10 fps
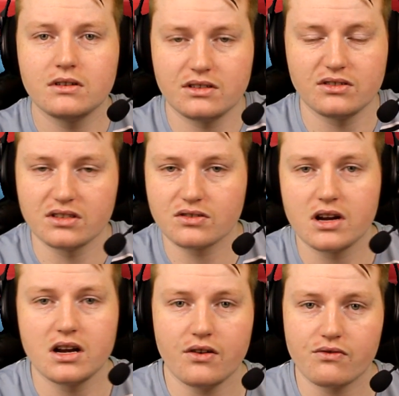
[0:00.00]
That's on the
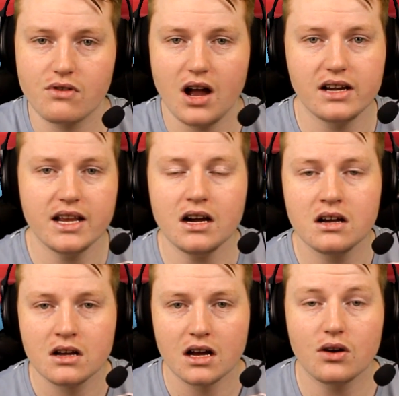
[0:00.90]
screen right now.
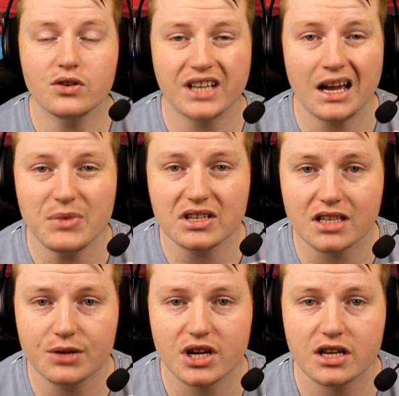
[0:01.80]
Also, add me on
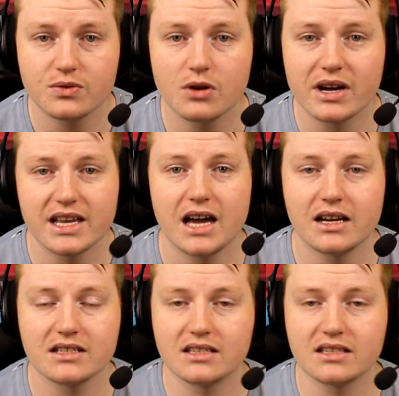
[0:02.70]
Snapchat as well while you're at it.